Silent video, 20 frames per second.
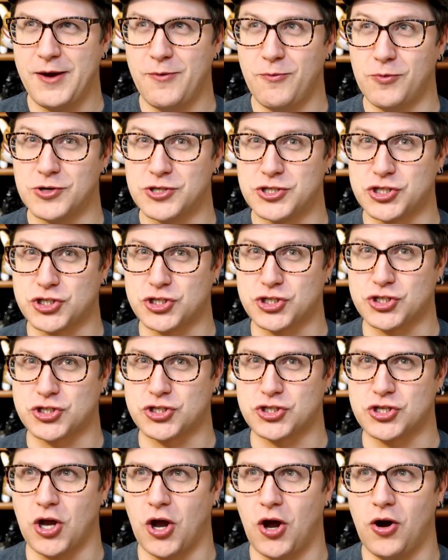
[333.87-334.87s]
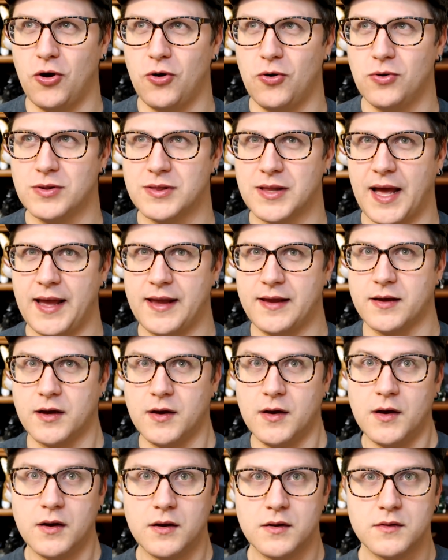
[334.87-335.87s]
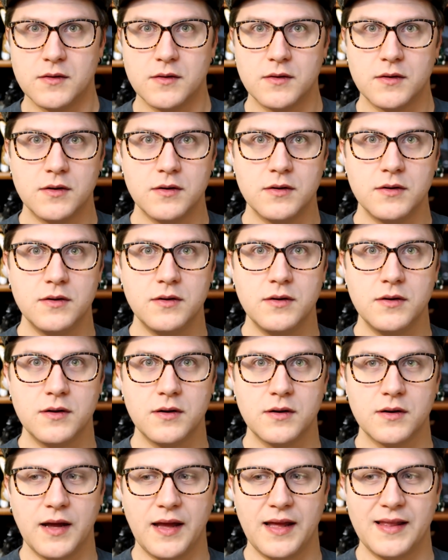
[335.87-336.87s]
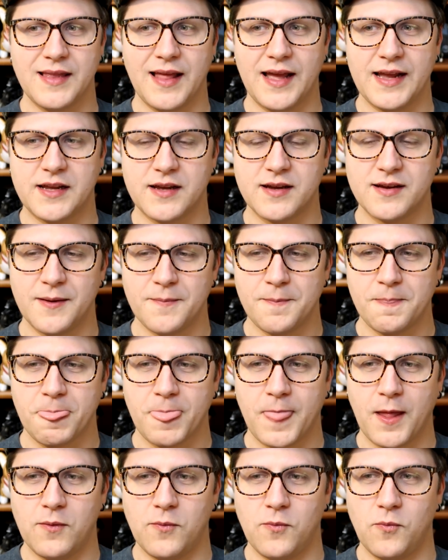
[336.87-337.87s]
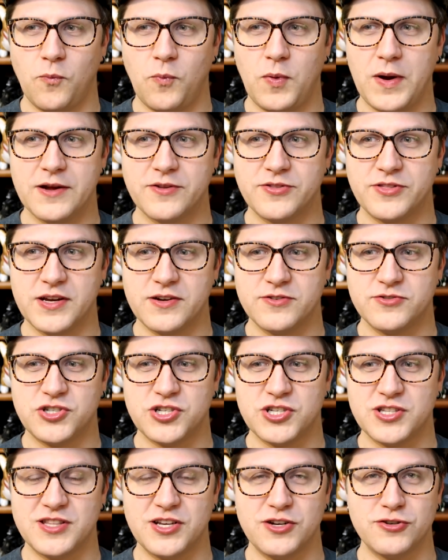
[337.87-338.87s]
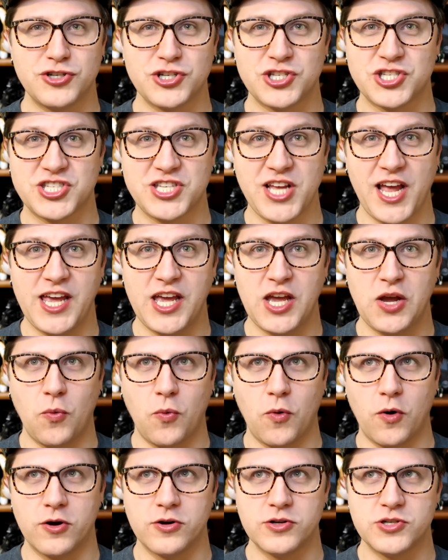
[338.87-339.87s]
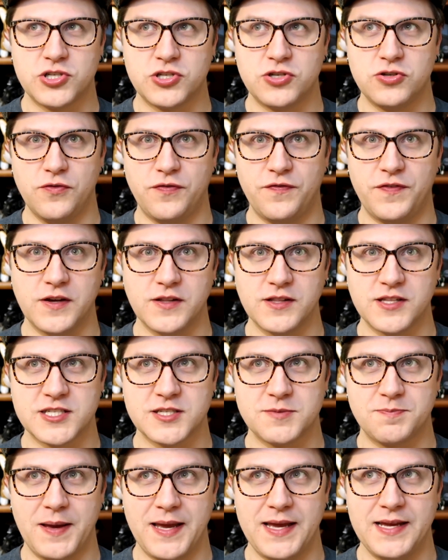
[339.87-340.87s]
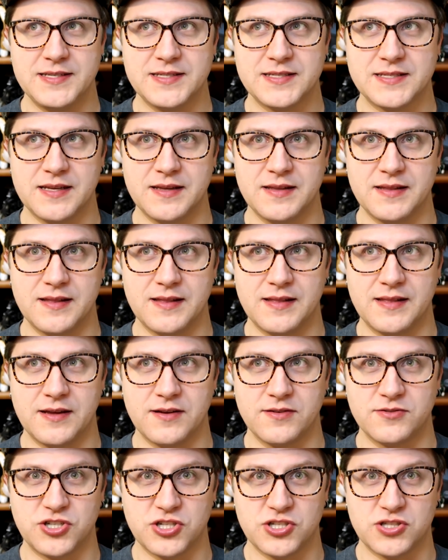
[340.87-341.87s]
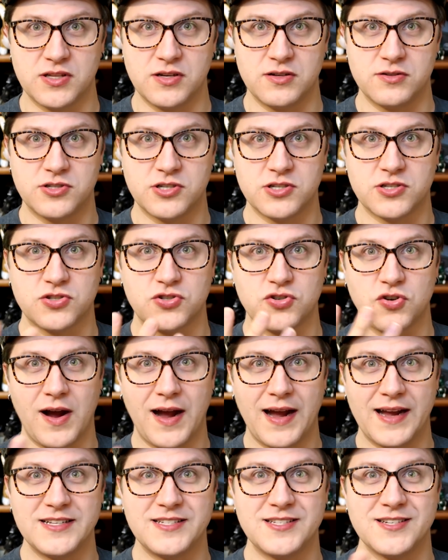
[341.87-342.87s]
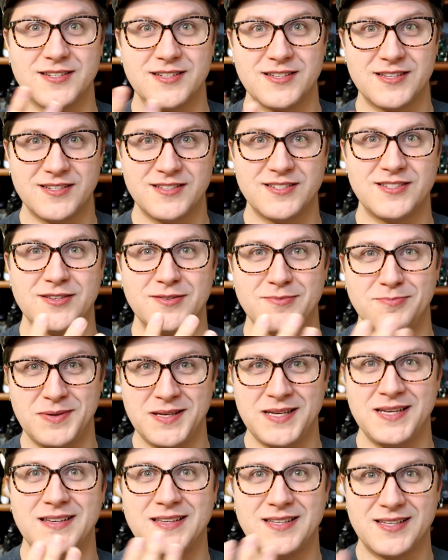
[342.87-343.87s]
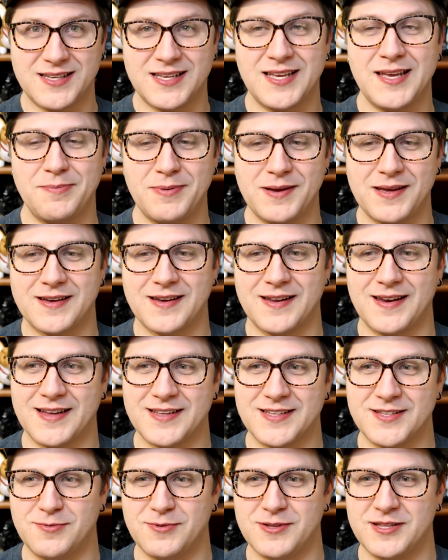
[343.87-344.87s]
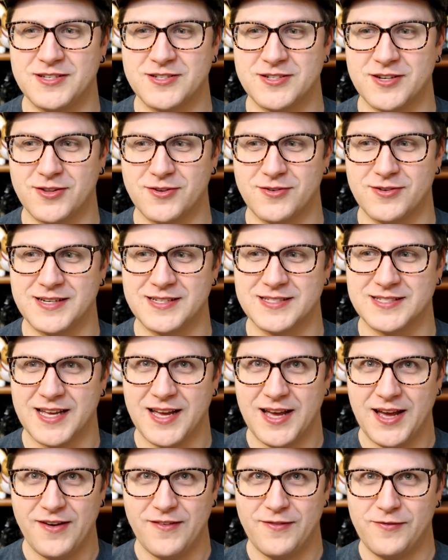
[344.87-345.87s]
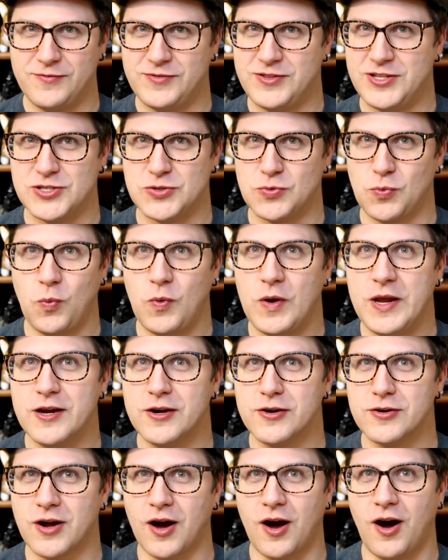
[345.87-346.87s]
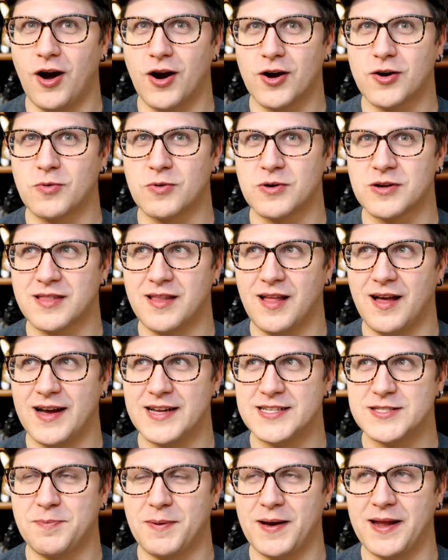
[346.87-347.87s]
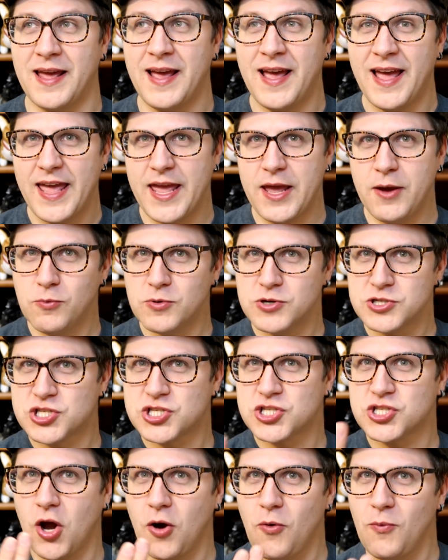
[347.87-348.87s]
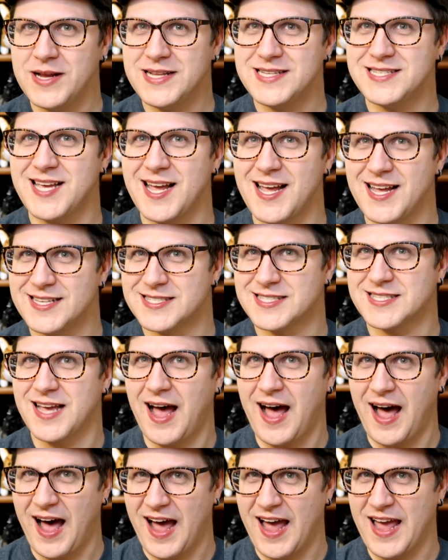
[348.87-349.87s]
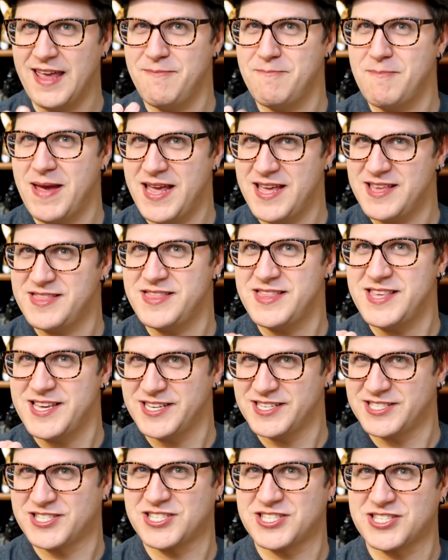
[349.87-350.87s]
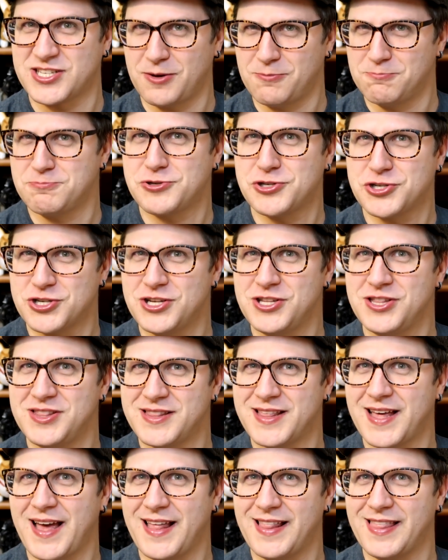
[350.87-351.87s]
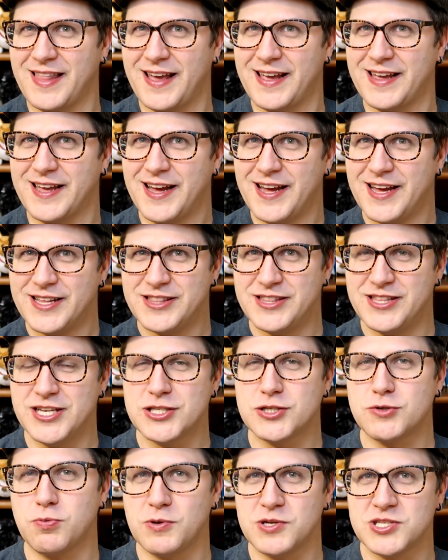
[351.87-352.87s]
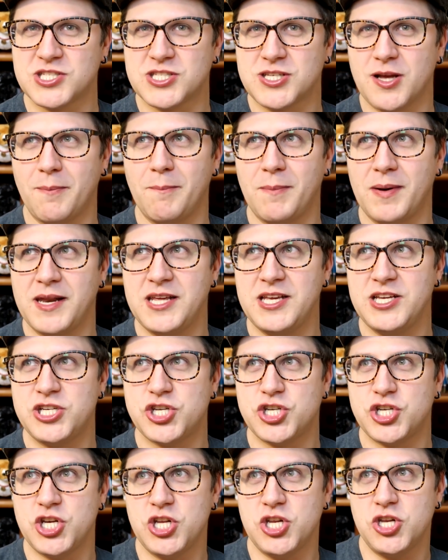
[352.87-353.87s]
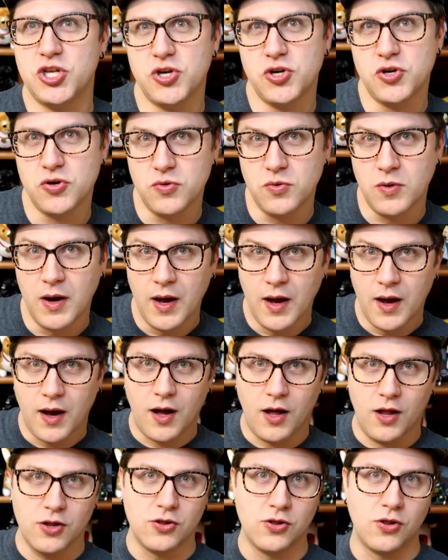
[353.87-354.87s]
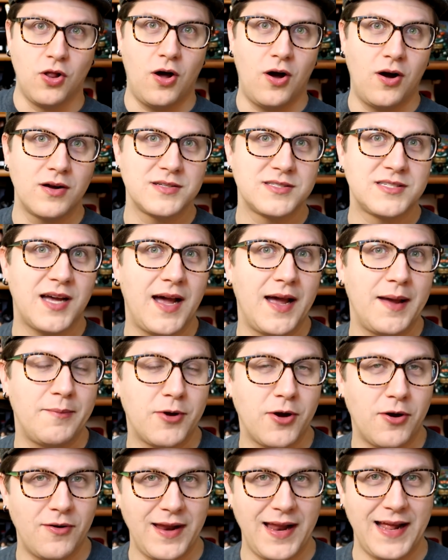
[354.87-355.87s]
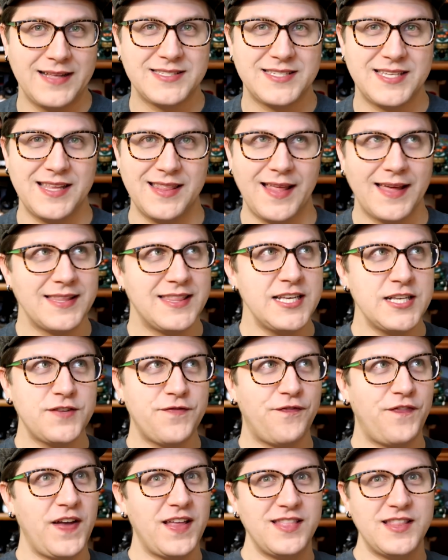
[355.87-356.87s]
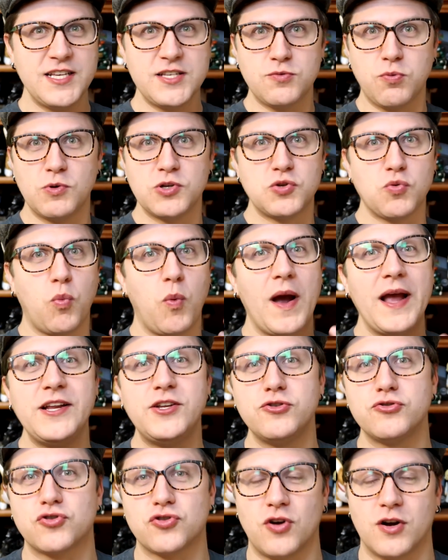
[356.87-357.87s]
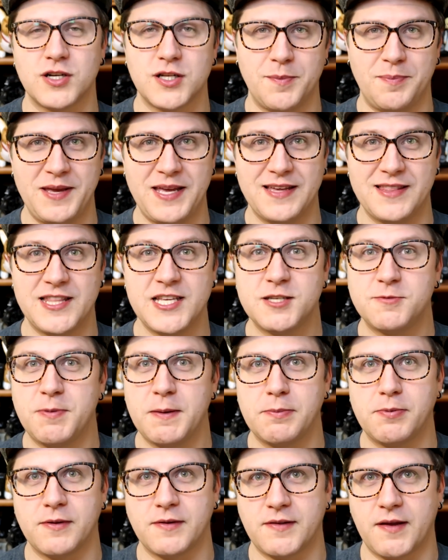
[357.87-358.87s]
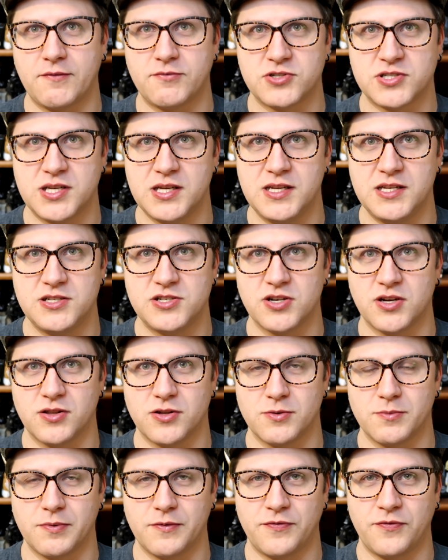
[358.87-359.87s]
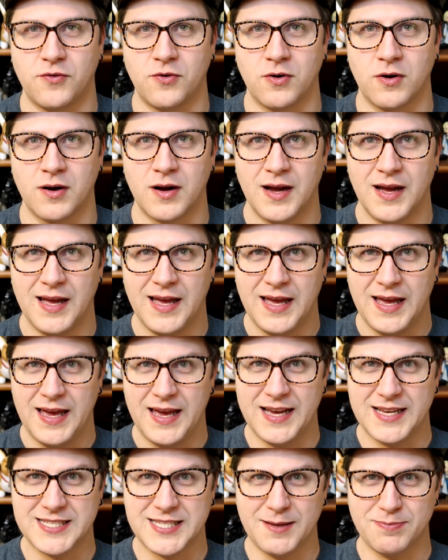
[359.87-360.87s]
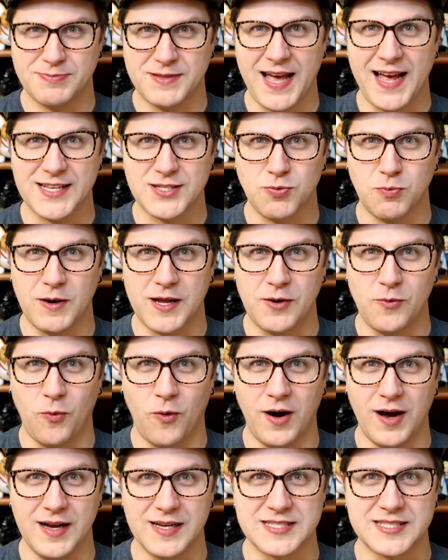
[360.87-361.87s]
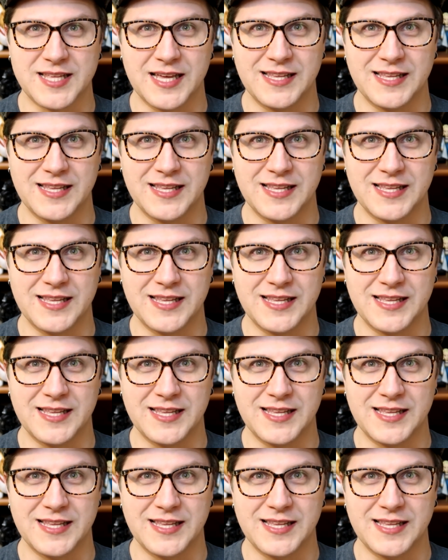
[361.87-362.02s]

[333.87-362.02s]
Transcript: It was so like, and like, weird. They're just saying words to fill the space, and they're just trying to be keeping connected with each other, and it's these weird awkward lines. But it was so intense, I made the assumption that like this was somebody she knew a long time ago, and hence like this was way too strong to be a these people had never seen each other before, except that's what it was.